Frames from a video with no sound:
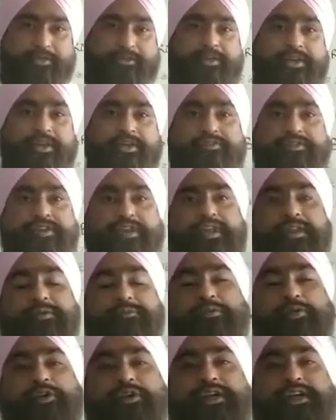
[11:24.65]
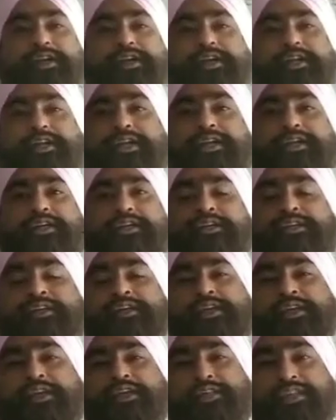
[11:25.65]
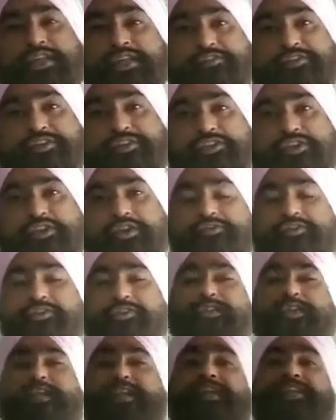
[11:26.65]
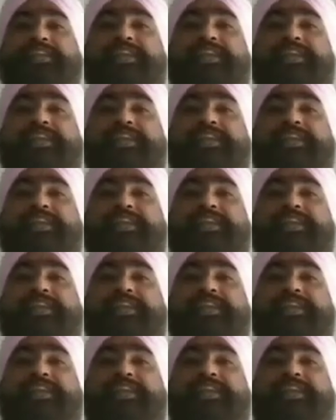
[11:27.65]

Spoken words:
is very important thing which you have to select.